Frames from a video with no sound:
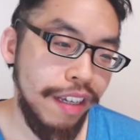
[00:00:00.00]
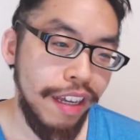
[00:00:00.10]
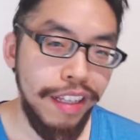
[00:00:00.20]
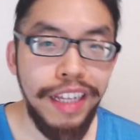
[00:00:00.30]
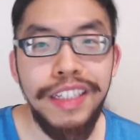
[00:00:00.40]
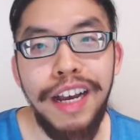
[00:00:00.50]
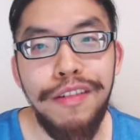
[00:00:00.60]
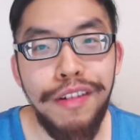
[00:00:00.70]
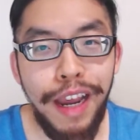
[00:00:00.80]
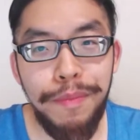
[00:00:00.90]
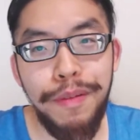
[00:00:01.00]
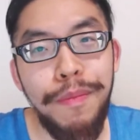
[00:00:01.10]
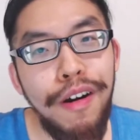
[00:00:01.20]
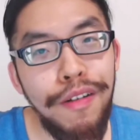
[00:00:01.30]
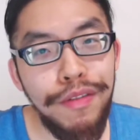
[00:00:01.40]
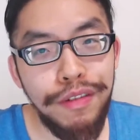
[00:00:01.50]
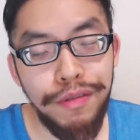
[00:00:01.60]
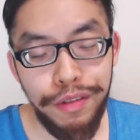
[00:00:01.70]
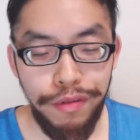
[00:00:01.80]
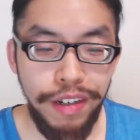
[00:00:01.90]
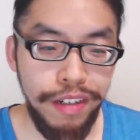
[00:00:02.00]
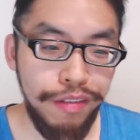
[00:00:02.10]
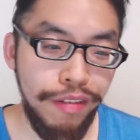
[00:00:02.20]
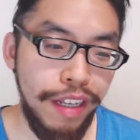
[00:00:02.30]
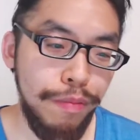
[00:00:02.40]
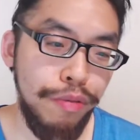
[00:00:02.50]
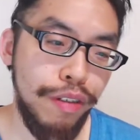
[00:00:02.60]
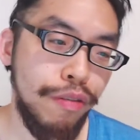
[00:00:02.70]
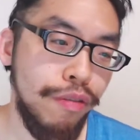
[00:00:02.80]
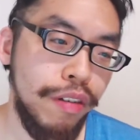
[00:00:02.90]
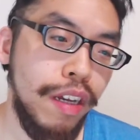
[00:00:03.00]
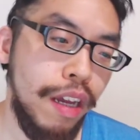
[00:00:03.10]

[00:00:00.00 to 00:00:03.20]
And that's how Captain Marvel was created, so that's pretty cool.